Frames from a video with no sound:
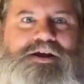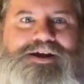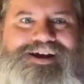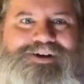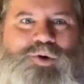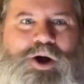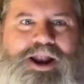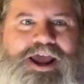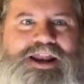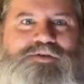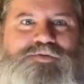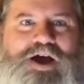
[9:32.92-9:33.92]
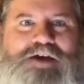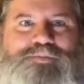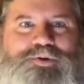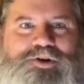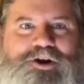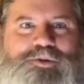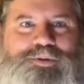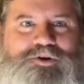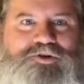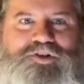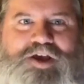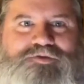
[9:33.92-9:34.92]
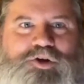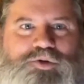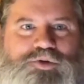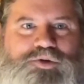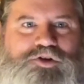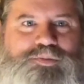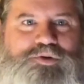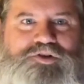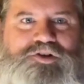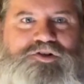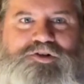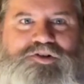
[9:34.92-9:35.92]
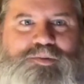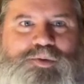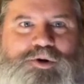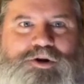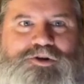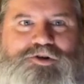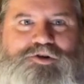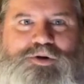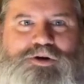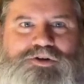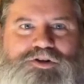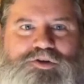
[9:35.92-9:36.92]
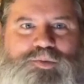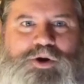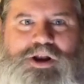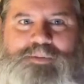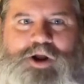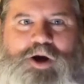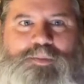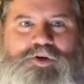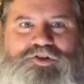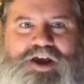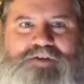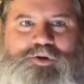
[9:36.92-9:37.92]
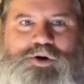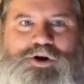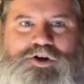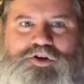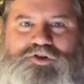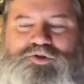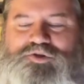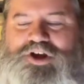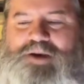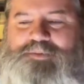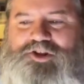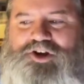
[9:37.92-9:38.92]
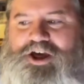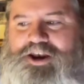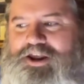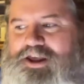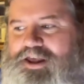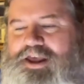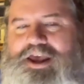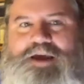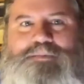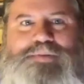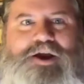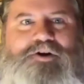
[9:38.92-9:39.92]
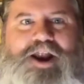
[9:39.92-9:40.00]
85% of the pitchers have to go through this procedure at some point in their career at this point. Almost like everyone does this, Tommy John. And better now,